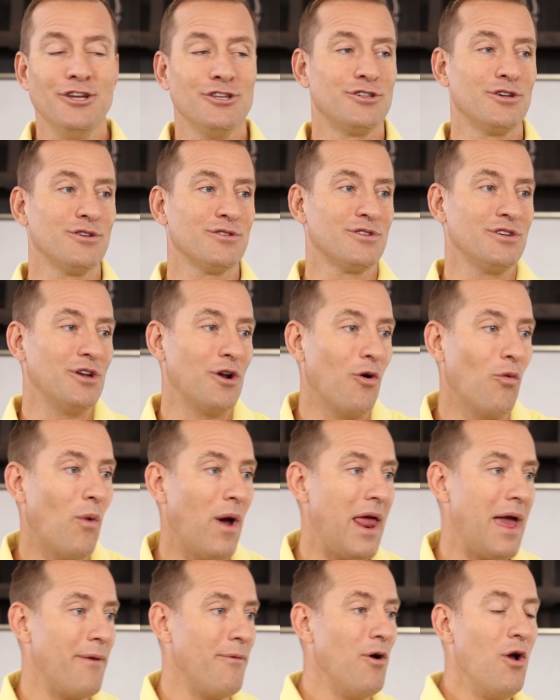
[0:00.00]
she goes you know
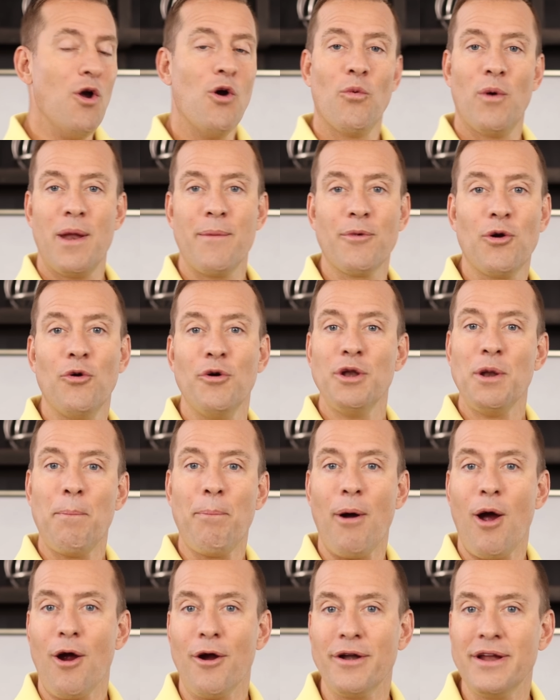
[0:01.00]
when i'm when i'm going to
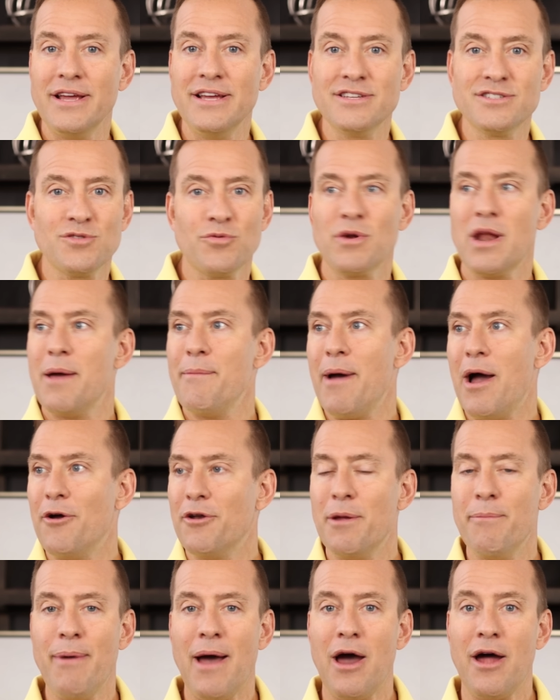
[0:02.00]
parties or when i'm out
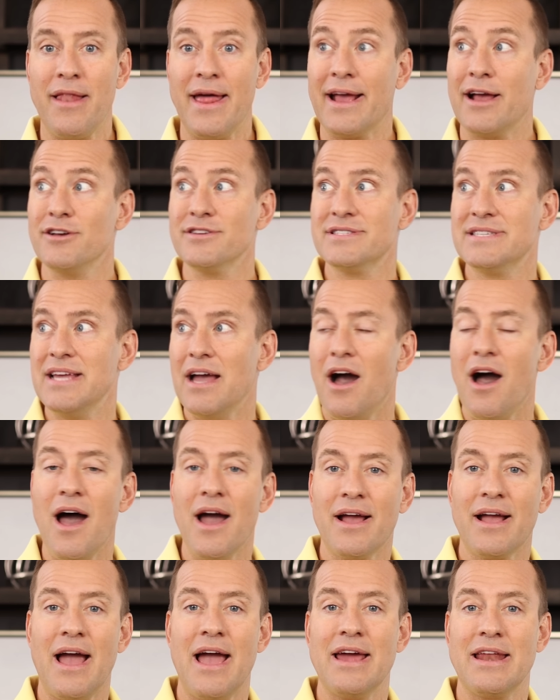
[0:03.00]
and about like i'll see a
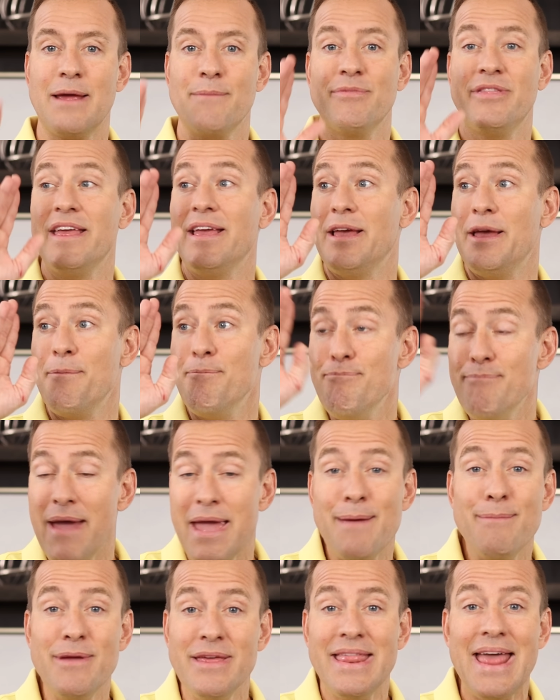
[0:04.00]
hot guy and i'm thinking
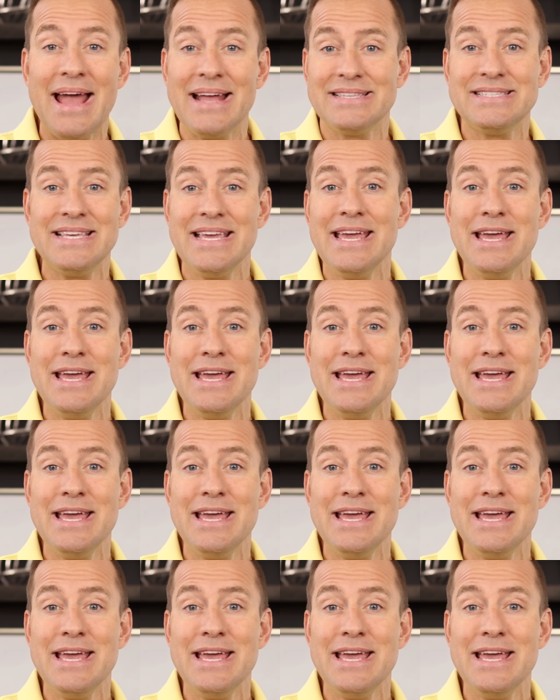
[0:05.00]
maybe that's